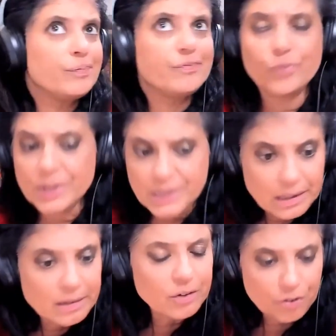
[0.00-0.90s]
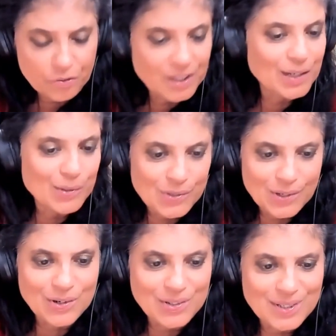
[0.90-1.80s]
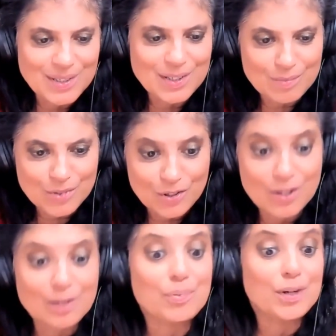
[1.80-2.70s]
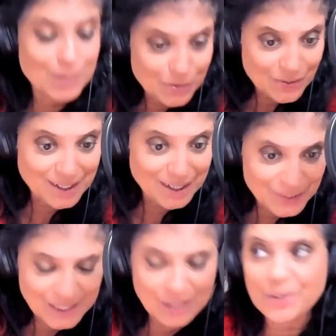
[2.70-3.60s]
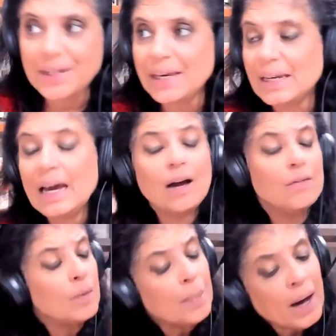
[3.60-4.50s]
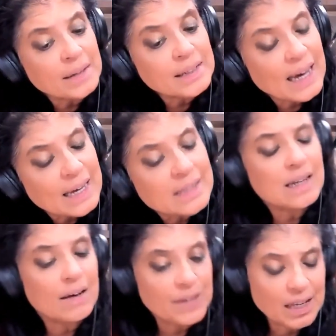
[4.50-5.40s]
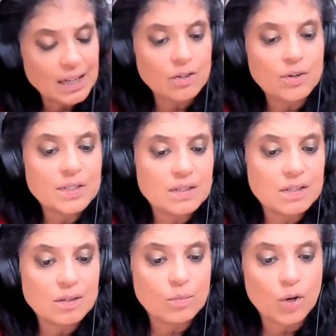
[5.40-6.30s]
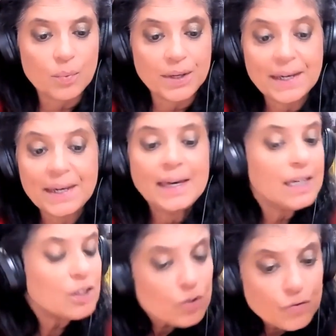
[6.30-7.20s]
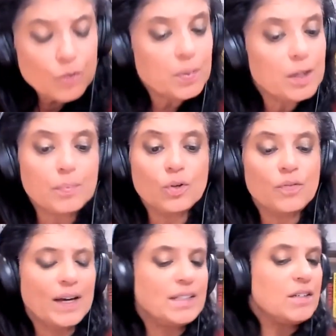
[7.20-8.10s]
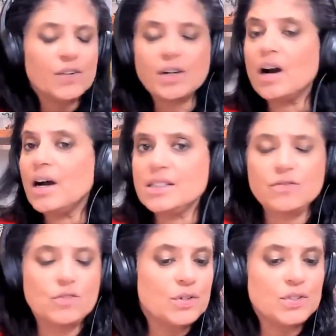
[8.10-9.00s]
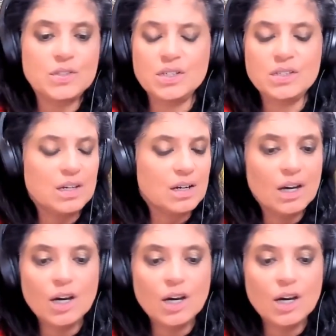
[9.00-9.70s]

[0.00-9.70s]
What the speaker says: 1,400 videos on narcissism, so you're going to pretty much find everything you need. I have a podcast, Navigating Narcissism, where we interview people who've had different kinds of narcissistic